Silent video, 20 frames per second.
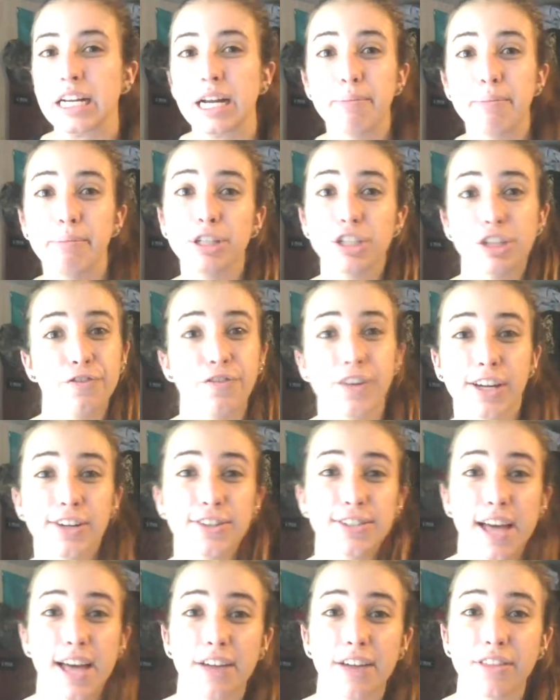but she
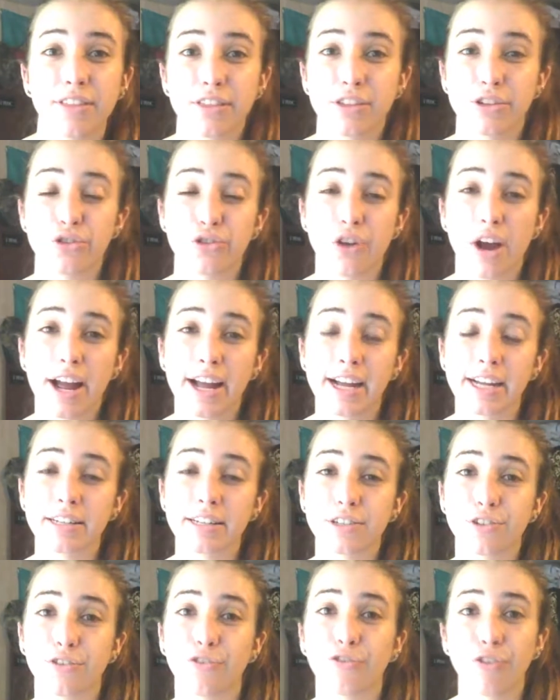figures out that they're trying
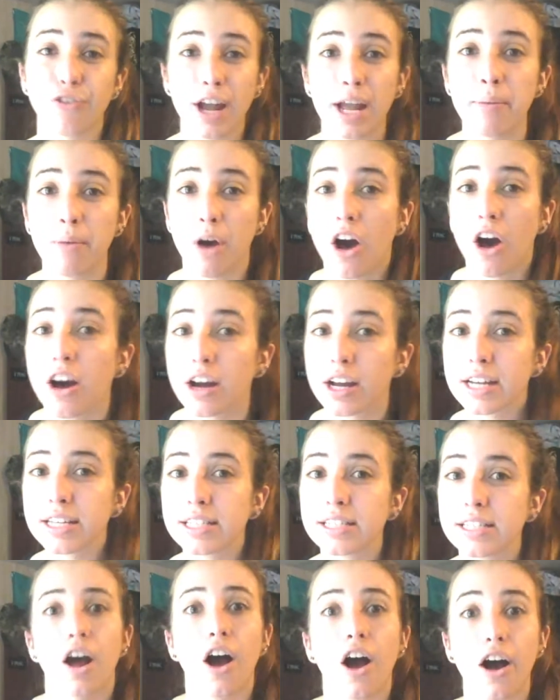to frame August.